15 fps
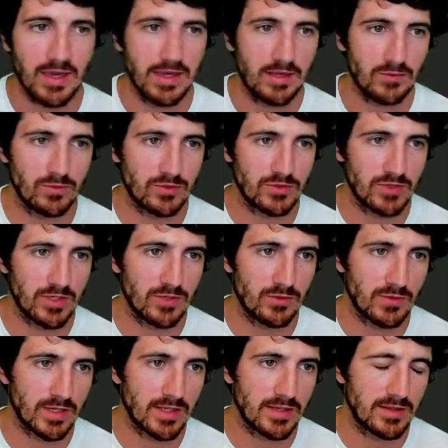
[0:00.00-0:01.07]
and we're trying
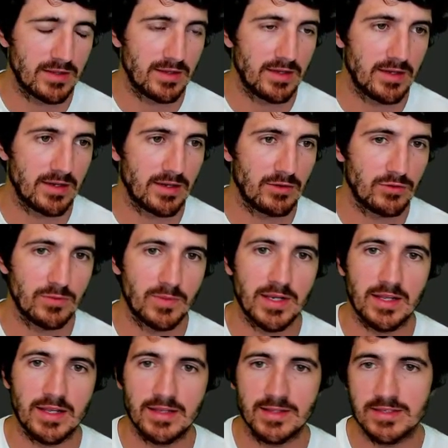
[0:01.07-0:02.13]
to get
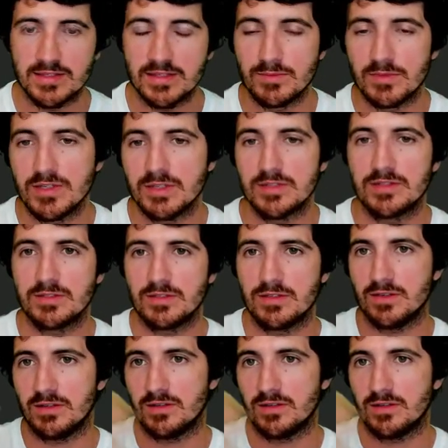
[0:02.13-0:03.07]
automatically these images